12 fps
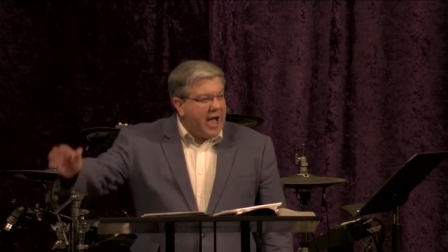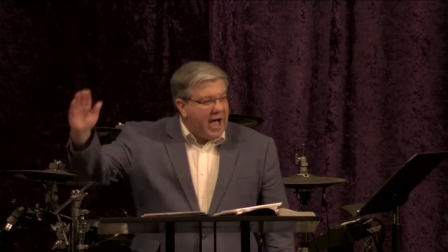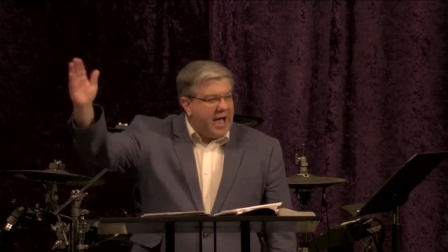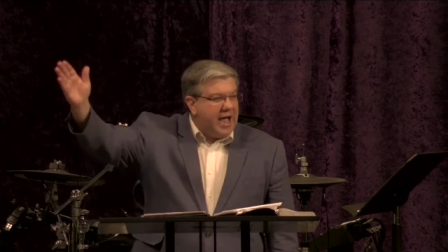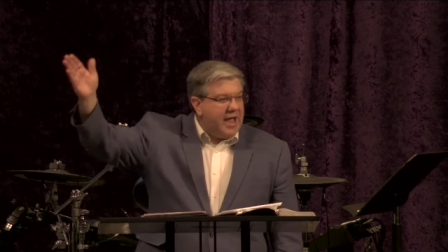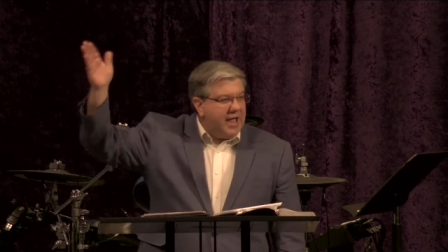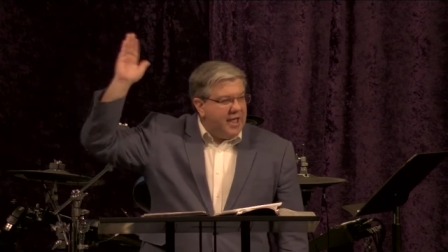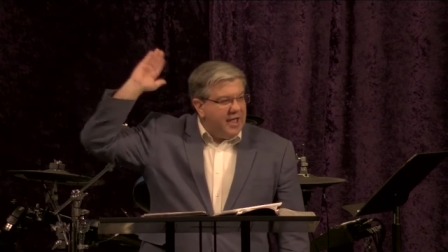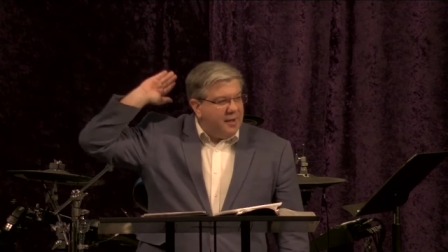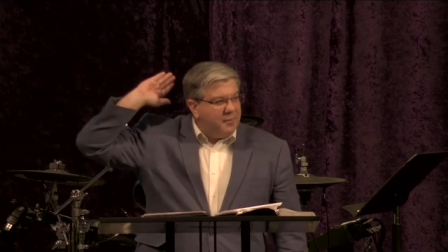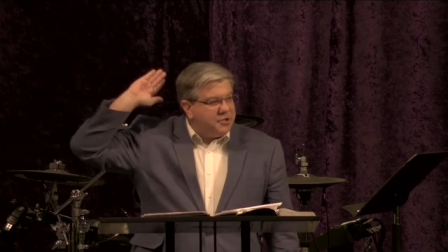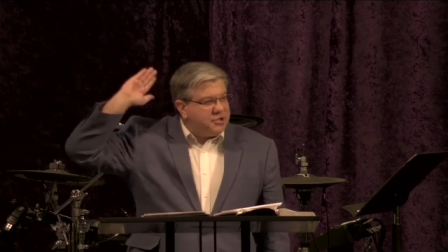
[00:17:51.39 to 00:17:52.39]
I
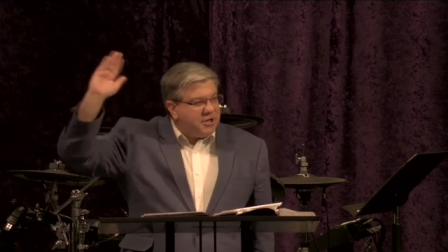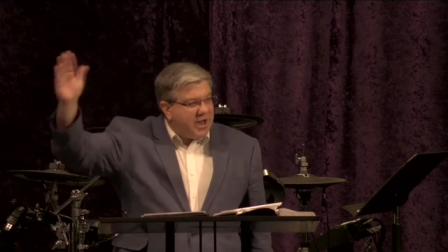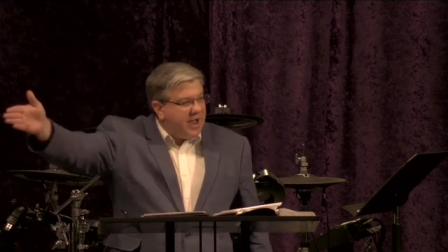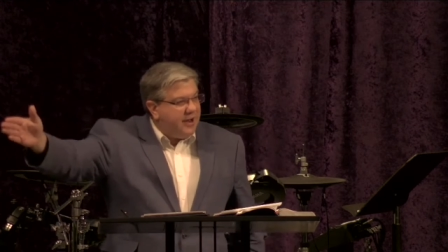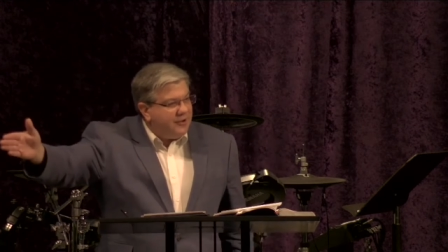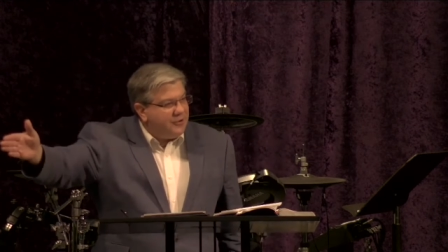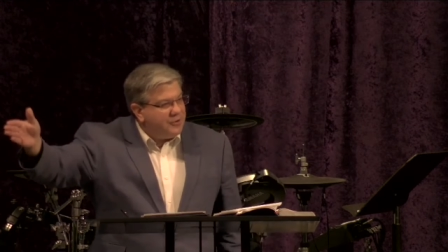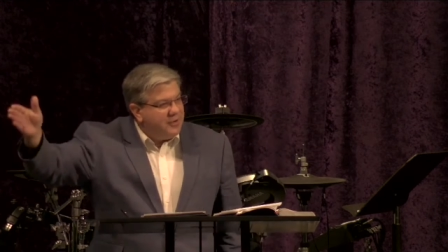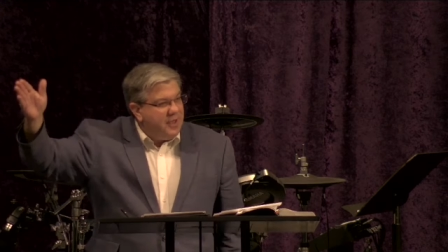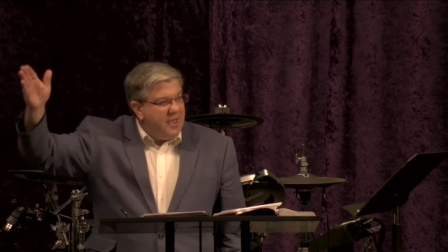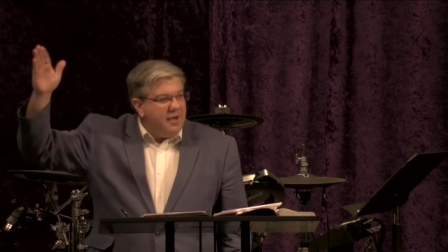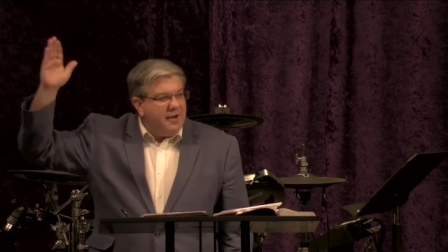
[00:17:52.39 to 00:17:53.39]
am a
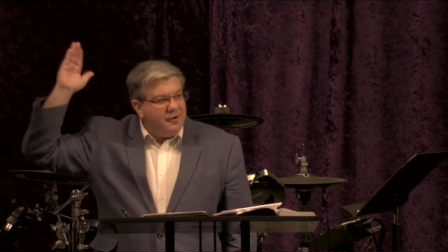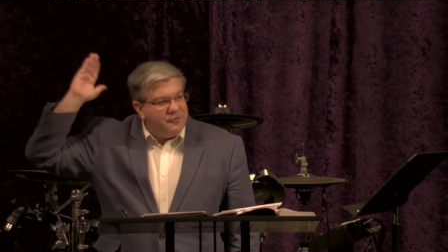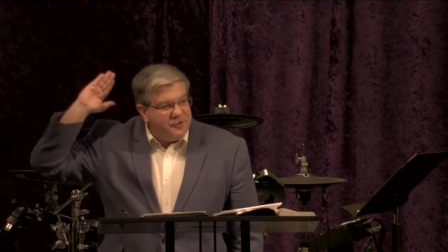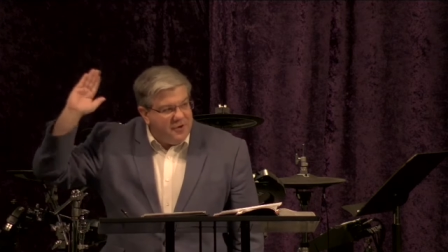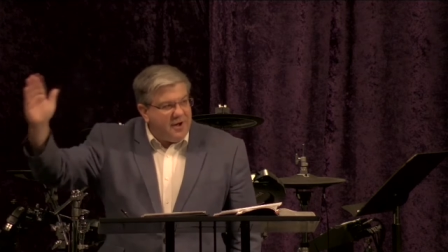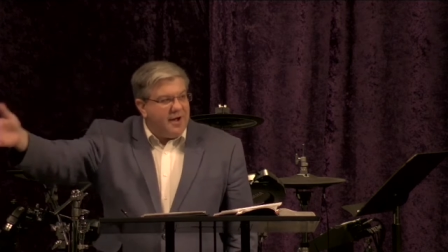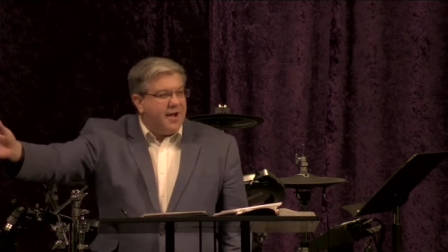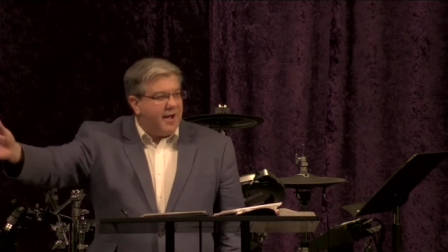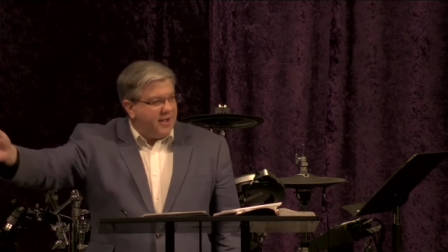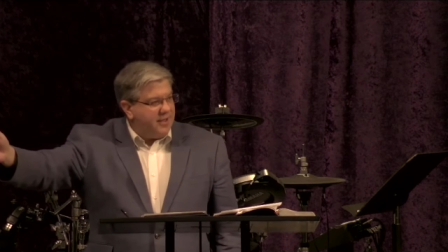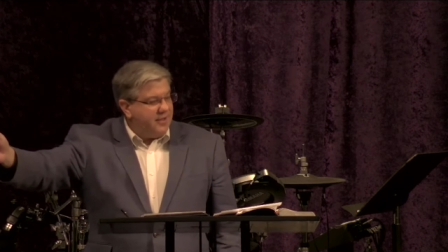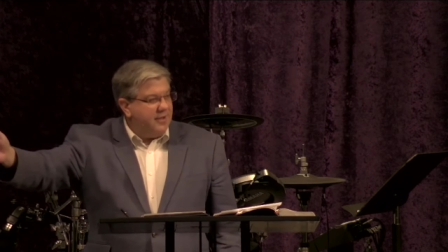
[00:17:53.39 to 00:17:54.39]
child of
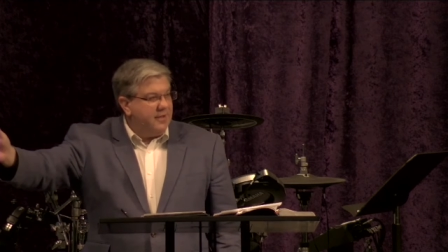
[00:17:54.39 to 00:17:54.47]
God.